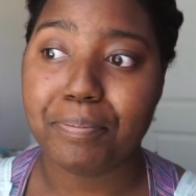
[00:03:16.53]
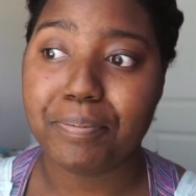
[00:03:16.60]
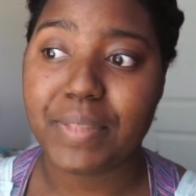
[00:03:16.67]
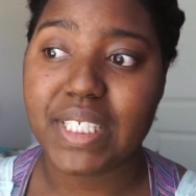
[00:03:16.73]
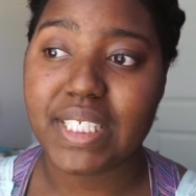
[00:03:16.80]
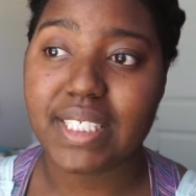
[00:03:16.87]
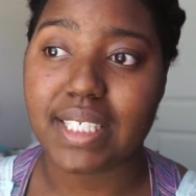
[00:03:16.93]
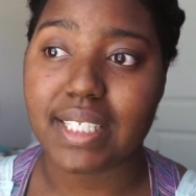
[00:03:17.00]

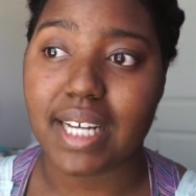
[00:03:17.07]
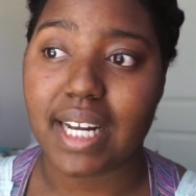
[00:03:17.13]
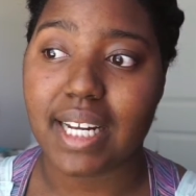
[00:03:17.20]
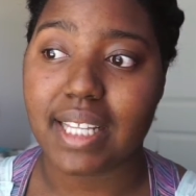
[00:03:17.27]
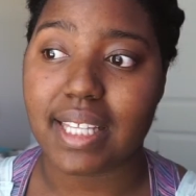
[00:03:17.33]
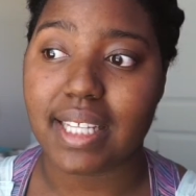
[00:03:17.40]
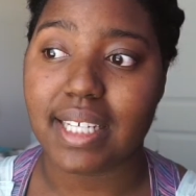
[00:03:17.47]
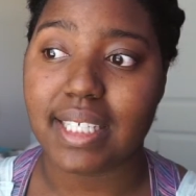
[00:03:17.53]
Just a lot
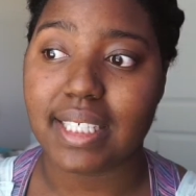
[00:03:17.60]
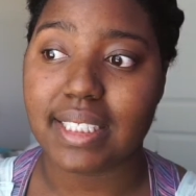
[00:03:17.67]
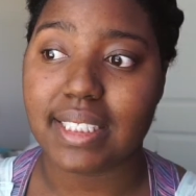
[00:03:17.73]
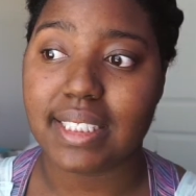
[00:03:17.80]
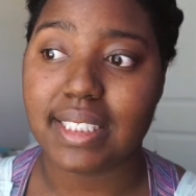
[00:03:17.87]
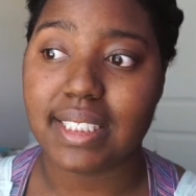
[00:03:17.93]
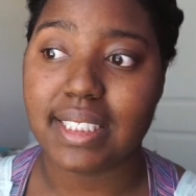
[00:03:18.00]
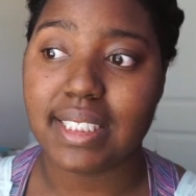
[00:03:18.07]
of things.
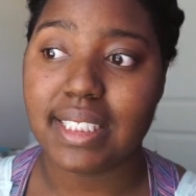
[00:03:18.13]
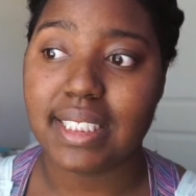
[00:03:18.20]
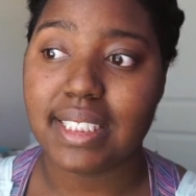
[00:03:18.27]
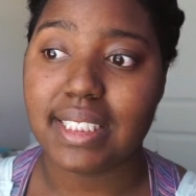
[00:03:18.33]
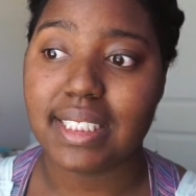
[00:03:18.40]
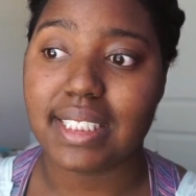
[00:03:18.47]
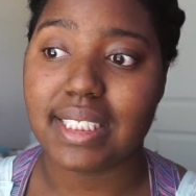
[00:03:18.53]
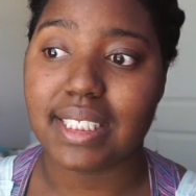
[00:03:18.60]

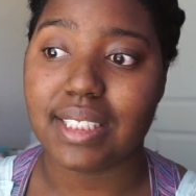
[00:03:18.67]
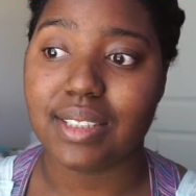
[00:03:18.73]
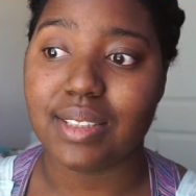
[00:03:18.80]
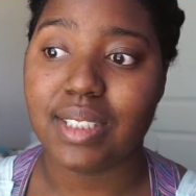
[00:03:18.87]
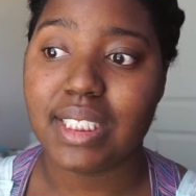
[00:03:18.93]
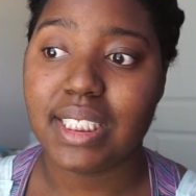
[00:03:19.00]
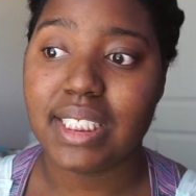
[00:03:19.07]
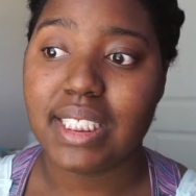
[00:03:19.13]
So
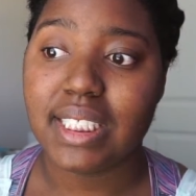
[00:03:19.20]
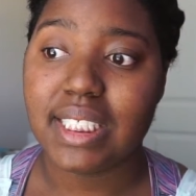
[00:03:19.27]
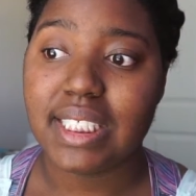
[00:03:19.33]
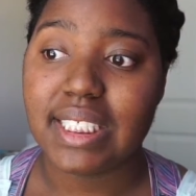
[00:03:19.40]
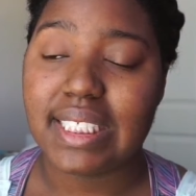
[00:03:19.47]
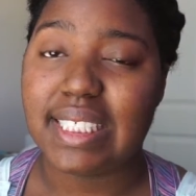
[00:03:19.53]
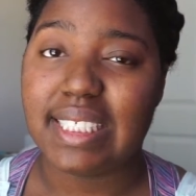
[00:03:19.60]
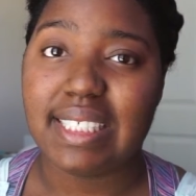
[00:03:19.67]

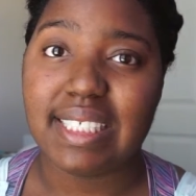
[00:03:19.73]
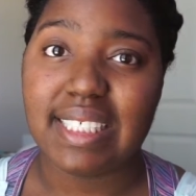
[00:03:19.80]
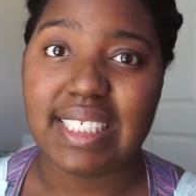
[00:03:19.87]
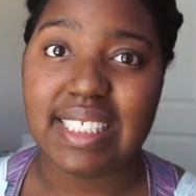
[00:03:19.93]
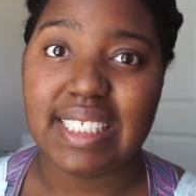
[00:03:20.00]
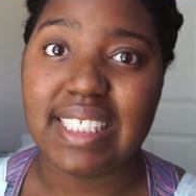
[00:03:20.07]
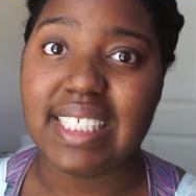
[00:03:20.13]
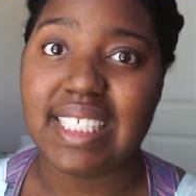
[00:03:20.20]

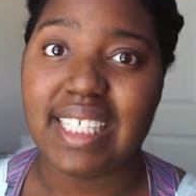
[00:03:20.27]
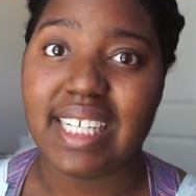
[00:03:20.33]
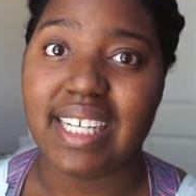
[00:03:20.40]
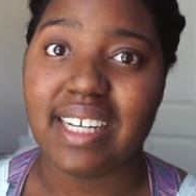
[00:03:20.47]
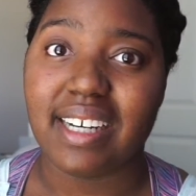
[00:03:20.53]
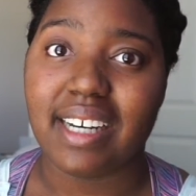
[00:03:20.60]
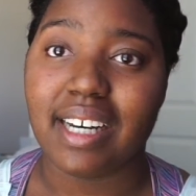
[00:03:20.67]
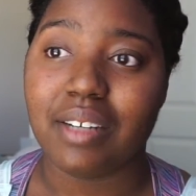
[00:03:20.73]

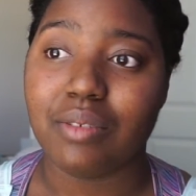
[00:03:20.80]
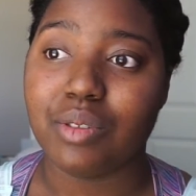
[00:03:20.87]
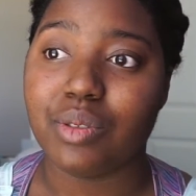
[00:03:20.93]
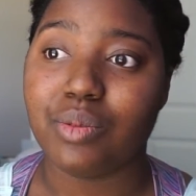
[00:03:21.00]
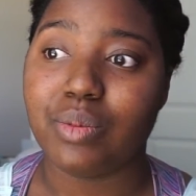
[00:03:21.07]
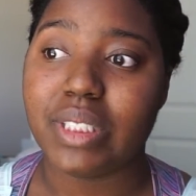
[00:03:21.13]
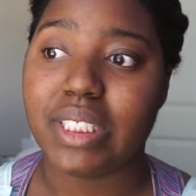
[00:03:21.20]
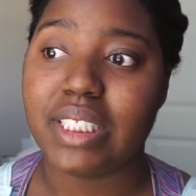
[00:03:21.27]
yeah, I was
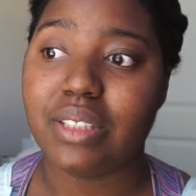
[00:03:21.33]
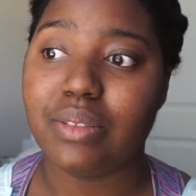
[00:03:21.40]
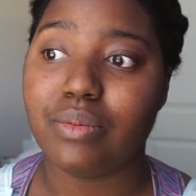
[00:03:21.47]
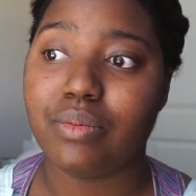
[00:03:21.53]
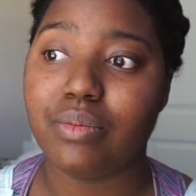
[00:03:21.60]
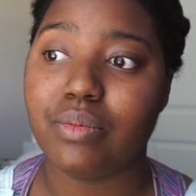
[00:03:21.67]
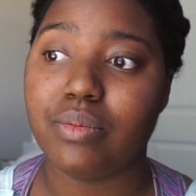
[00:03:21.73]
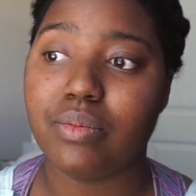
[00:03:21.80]

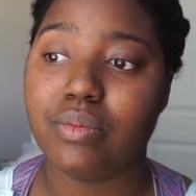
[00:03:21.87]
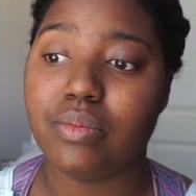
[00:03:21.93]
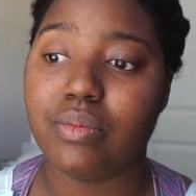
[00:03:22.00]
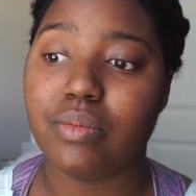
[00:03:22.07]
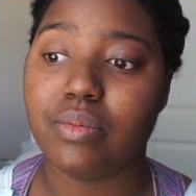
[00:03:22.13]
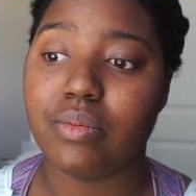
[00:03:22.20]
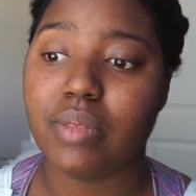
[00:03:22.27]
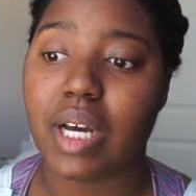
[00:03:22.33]

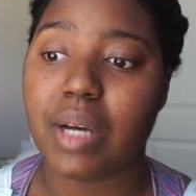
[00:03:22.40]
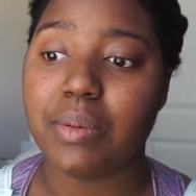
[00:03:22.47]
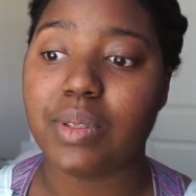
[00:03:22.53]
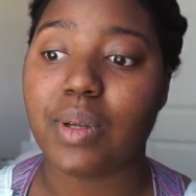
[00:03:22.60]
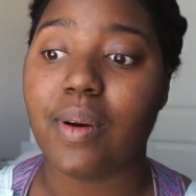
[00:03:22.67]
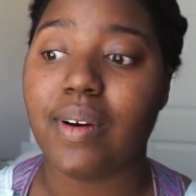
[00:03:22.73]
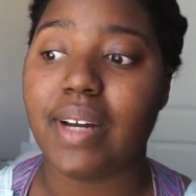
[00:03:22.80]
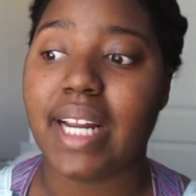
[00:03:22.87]

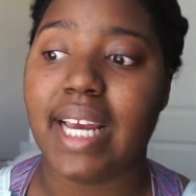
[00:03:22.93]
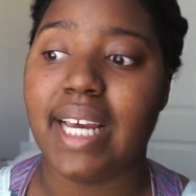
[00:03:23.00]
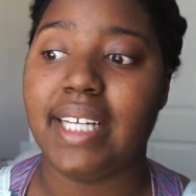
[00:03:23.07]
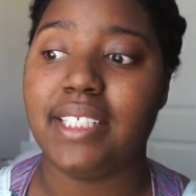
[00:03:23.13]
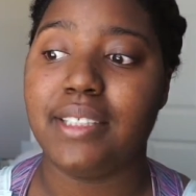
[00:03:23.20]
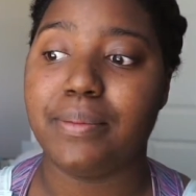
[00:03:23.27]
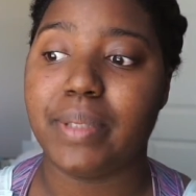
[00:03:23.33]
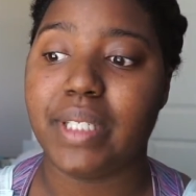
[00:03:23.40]
on
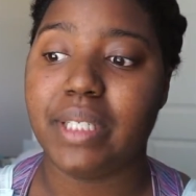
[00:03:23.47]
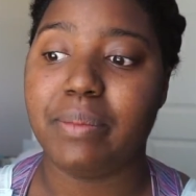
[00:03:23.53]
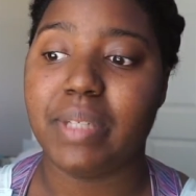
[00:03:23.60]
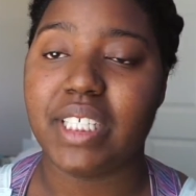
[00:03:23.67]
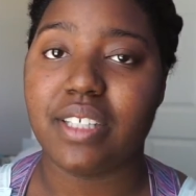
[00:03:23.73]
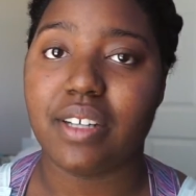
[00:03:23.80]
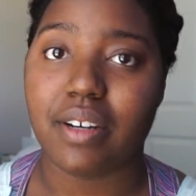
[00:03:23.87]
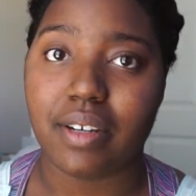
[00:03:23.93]
edge pretty
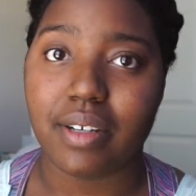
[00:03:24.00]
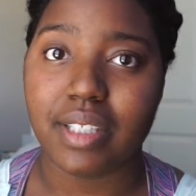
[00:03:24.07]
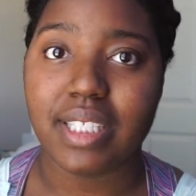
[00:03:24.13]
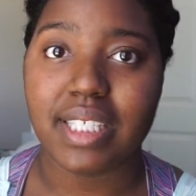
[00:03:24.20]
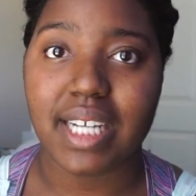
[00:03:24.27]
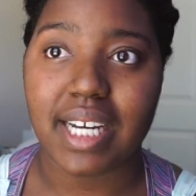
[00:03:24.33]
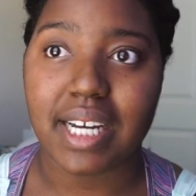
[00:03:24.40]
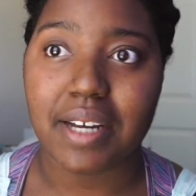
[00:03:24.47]
much all the
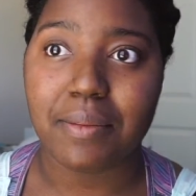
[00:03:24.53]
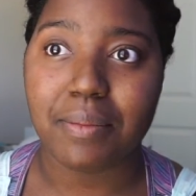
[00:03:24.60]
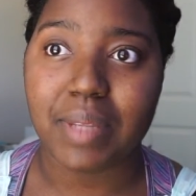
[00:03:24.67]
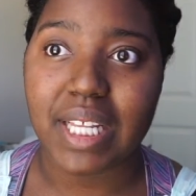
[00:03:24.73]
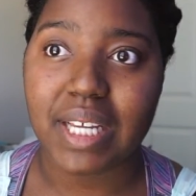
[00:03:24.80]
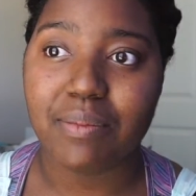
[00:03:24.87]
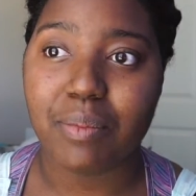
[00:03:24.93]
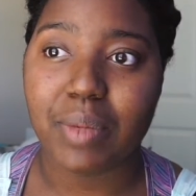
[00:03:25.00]
time.
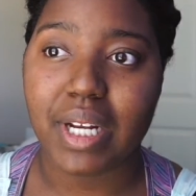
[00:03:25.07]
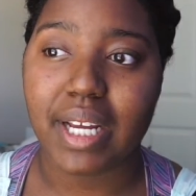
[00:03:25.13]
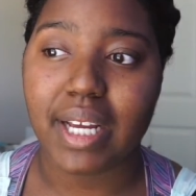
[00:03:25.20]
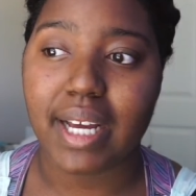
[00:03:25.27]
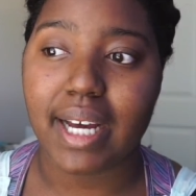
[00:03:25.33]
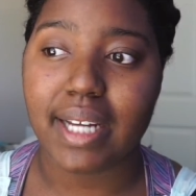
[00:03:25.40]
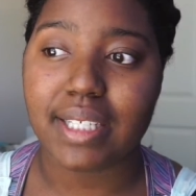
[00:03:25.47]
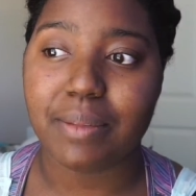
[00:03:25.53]
Then when I
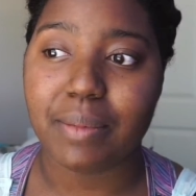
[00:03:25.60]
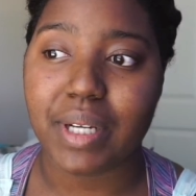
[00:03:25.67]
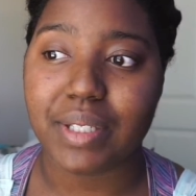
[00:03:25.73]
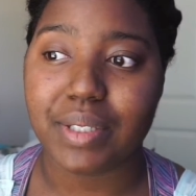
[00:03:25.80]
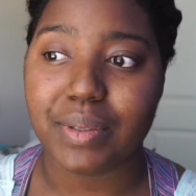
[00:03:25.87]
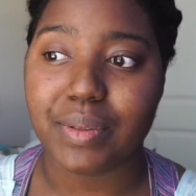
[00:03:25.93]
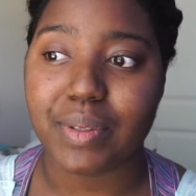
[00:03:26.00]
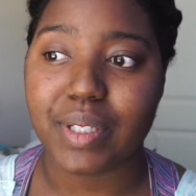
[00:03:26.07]
got to my
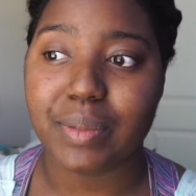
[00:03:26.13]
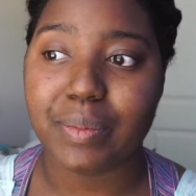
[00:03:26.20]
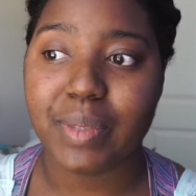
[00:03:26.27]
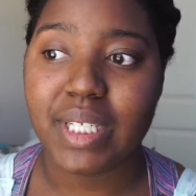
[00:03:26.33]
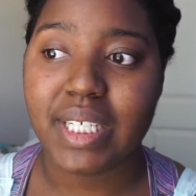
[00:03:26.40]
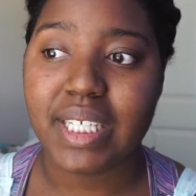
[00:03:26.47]
dorm,